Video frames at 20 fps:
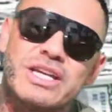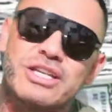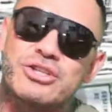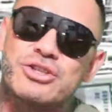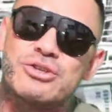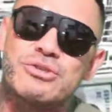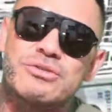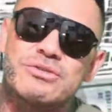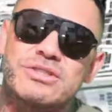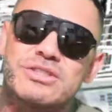
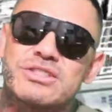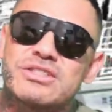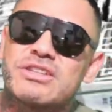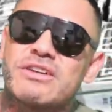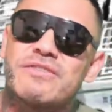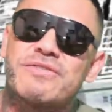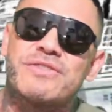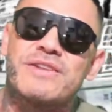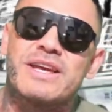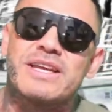issues and
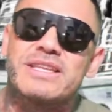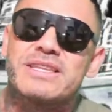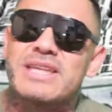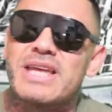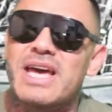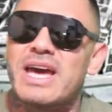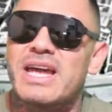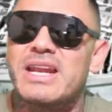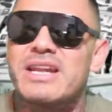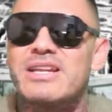stuff like
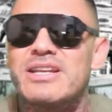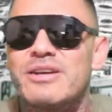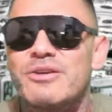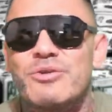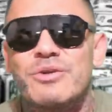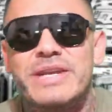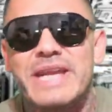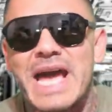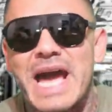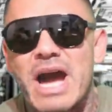that.
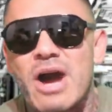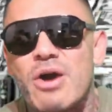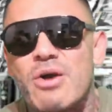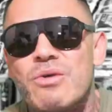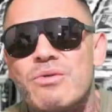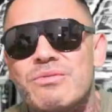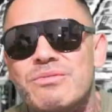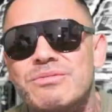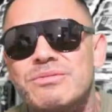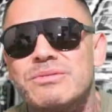
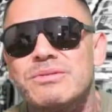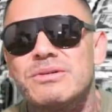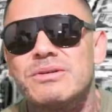Now,